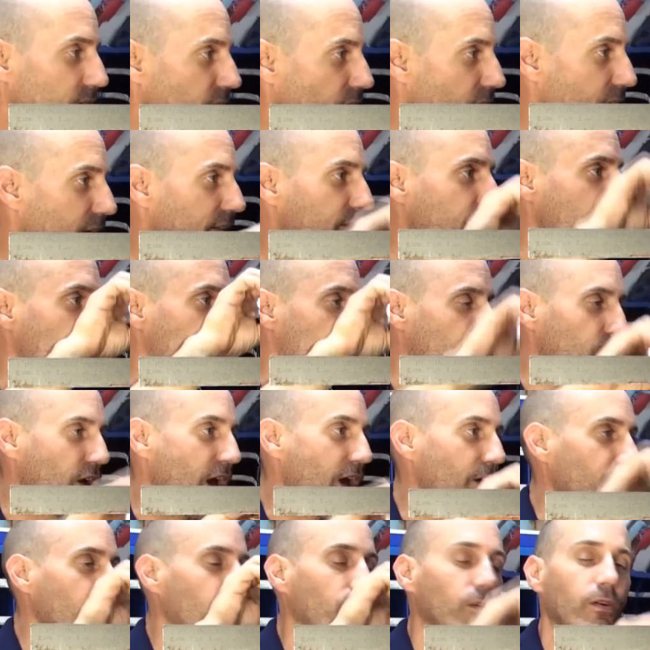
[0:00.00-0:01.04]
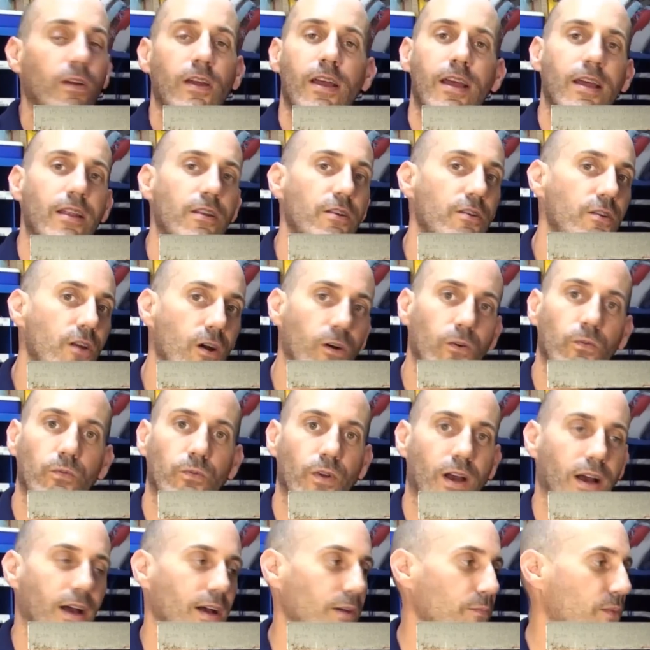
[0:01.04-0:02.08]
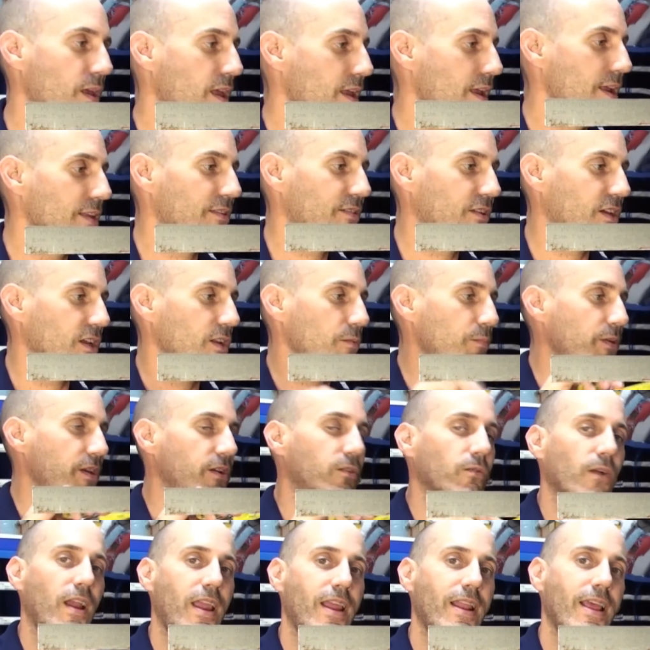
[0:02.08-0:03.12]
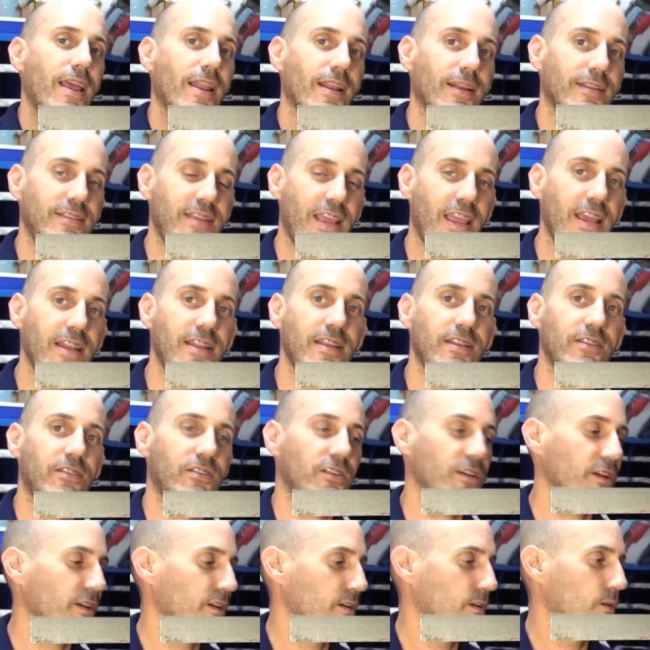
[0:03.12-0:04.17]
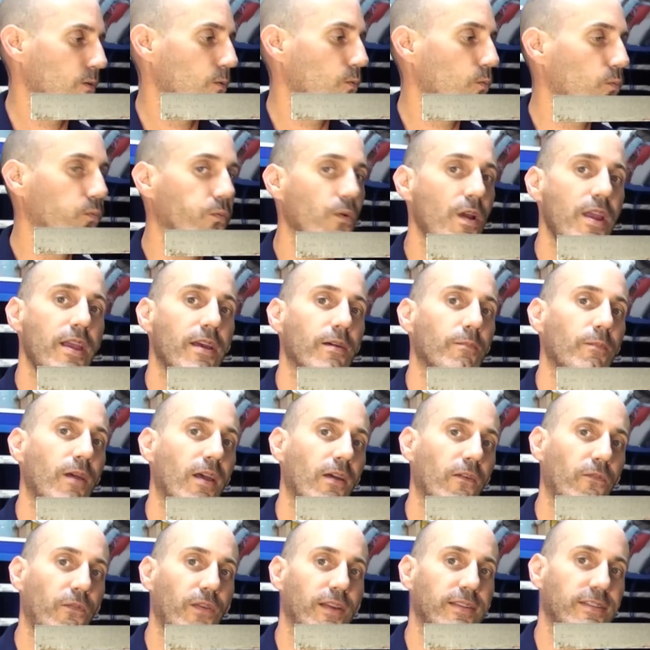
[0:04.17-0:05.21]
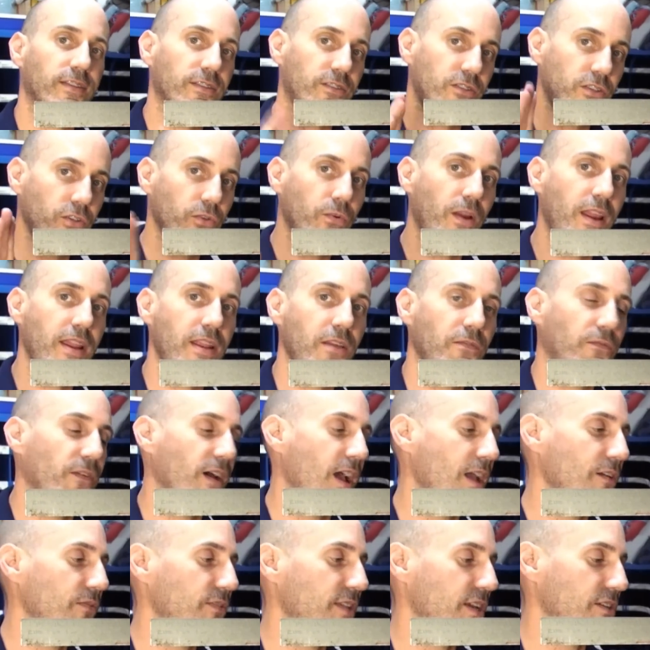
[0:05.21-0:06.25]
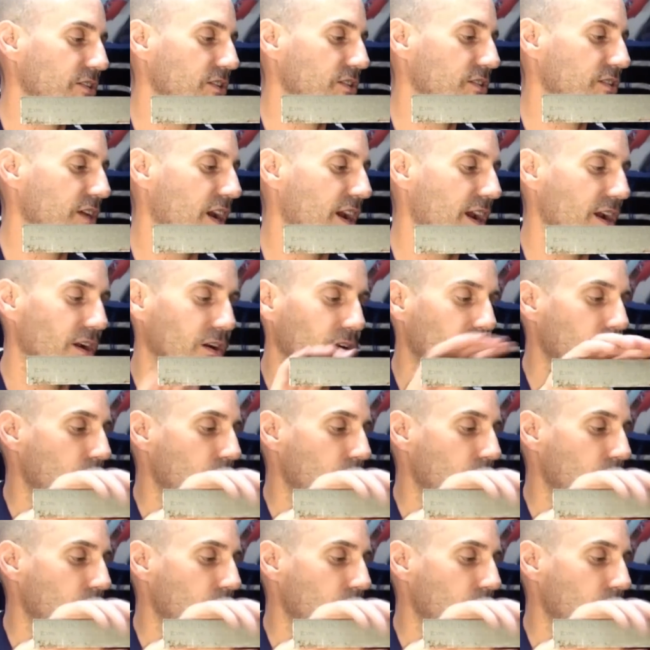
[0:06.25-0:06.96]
lots of travel, no rub. It's gonna be great. And a 10-inch rim fits a 285 section tire,